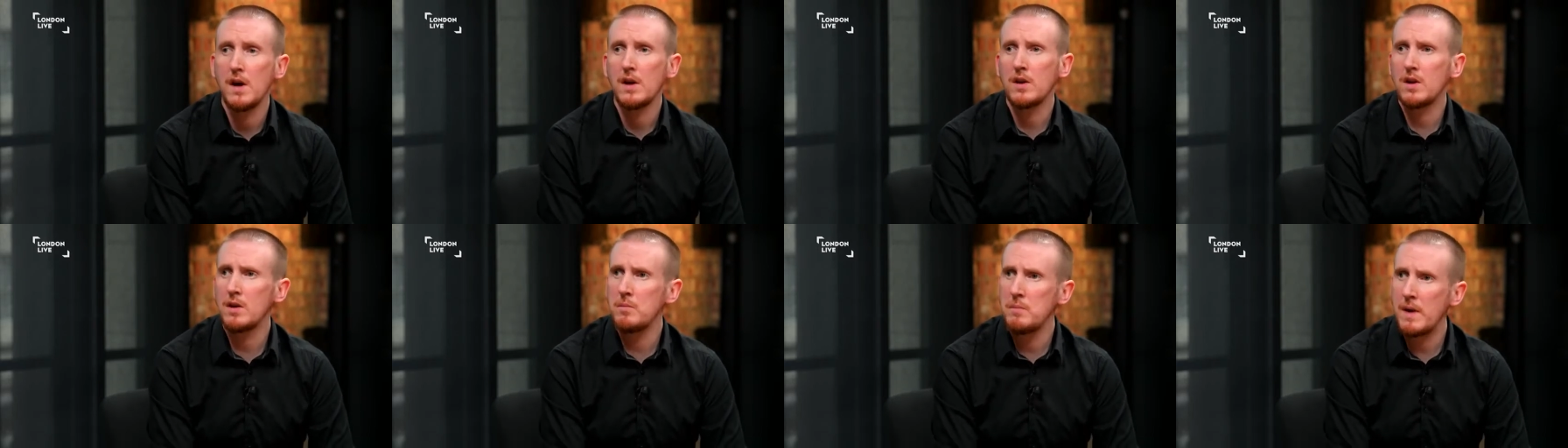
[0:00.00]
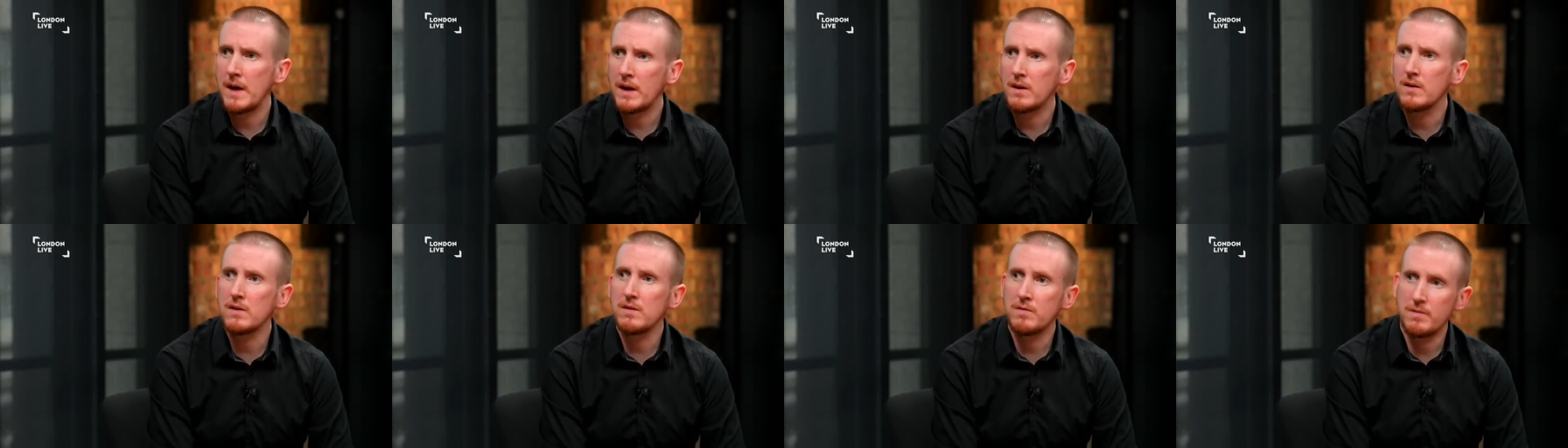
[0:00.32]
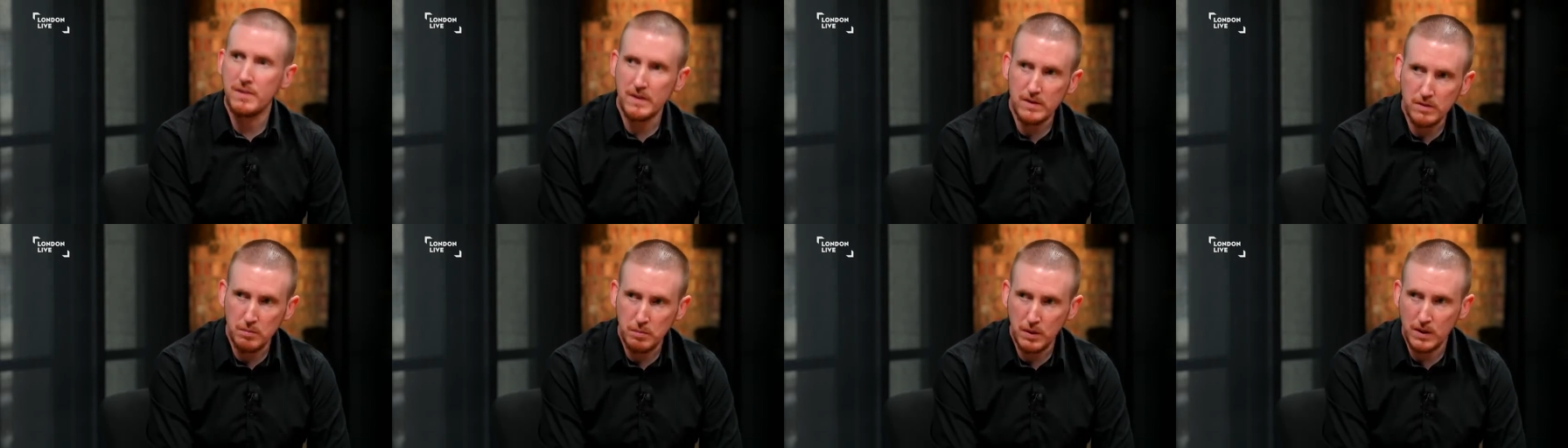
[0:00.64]
to make us
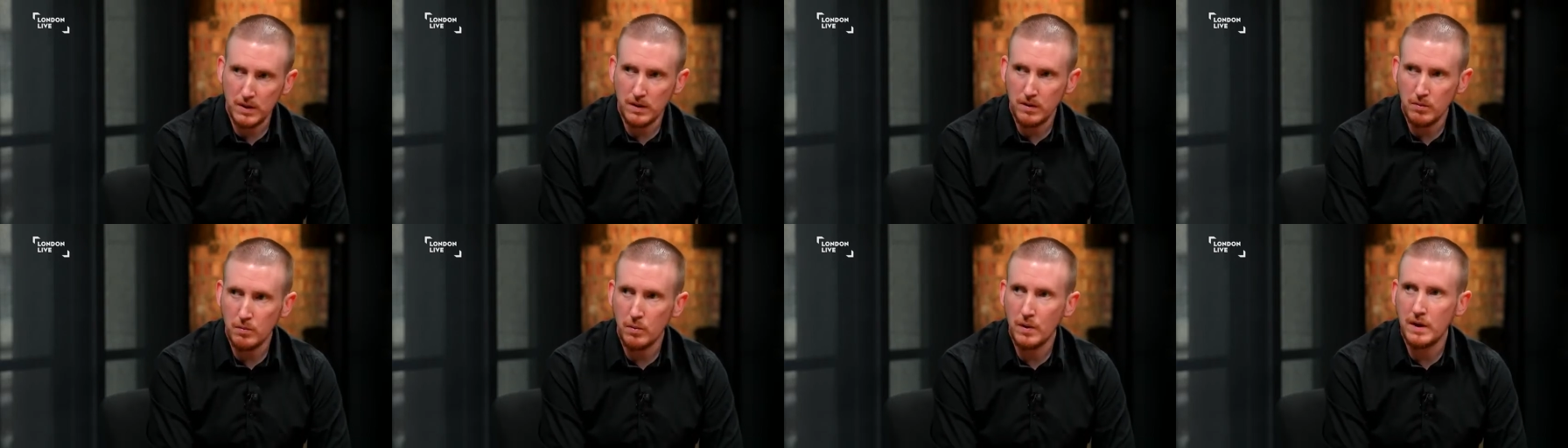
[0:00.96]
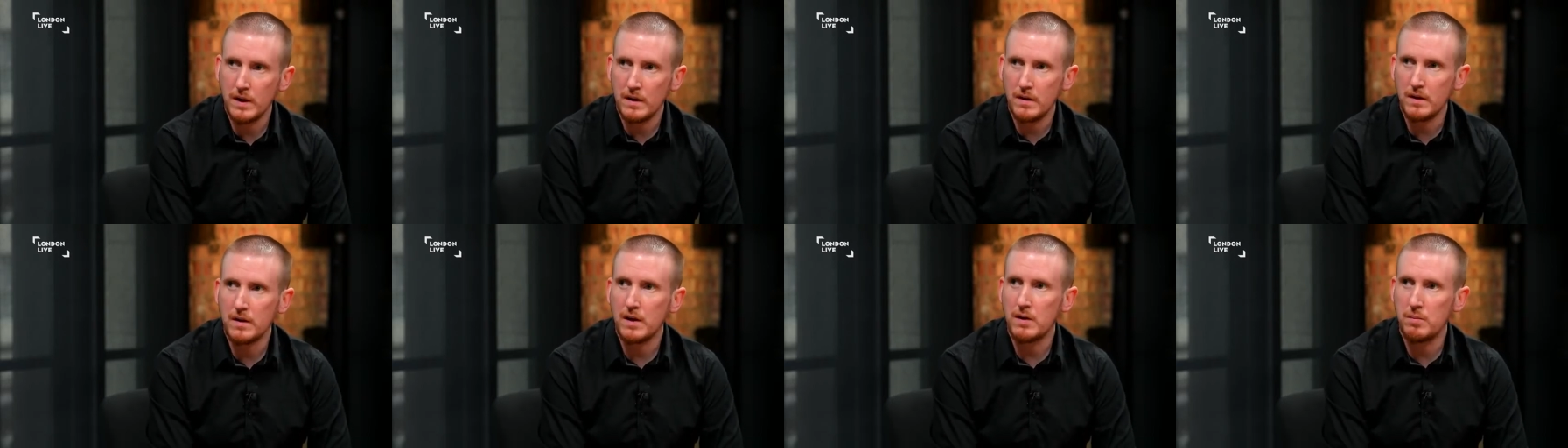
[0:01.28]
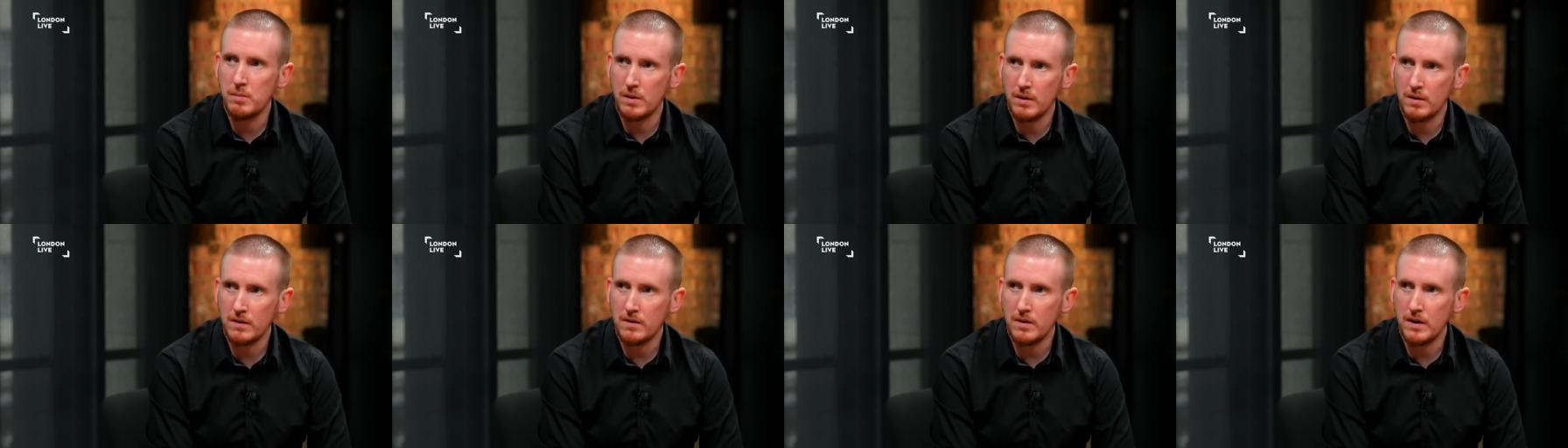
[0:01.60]
visible within the
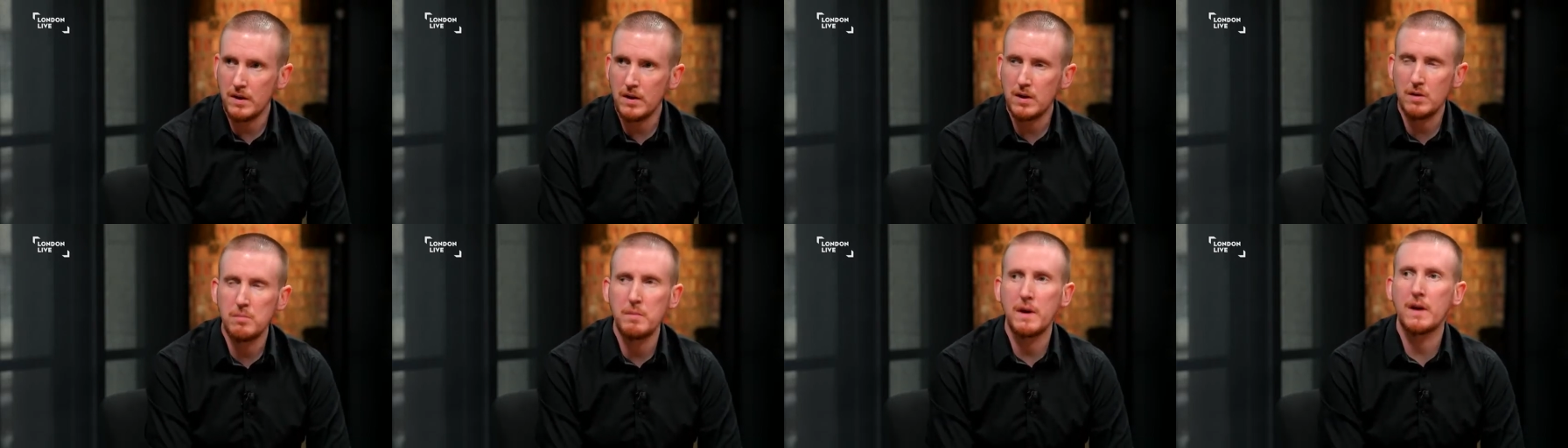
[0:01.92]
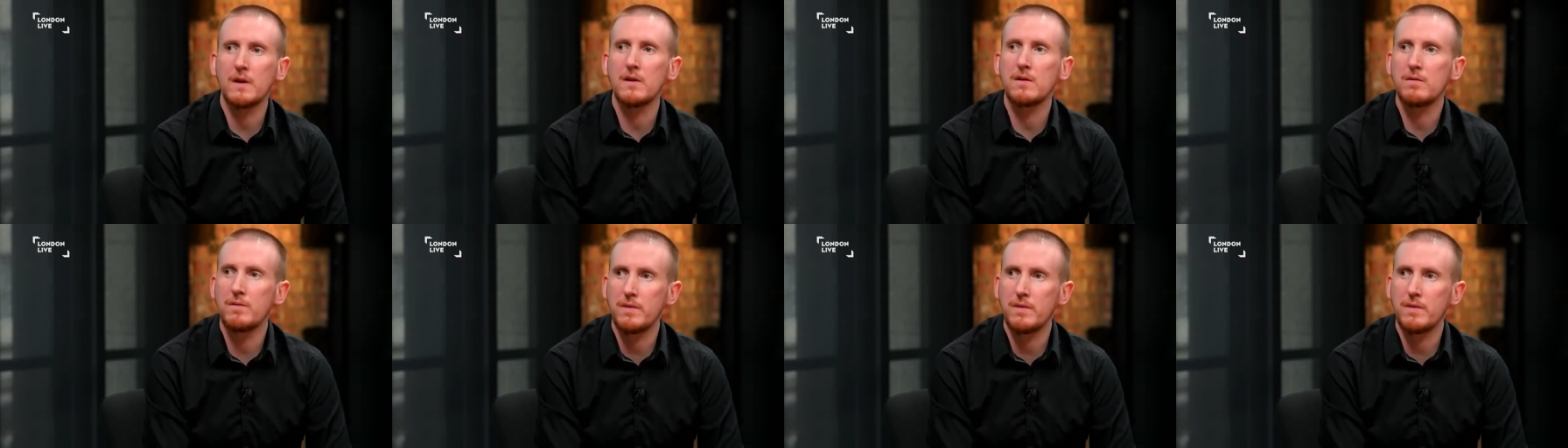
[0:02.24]
community, to make us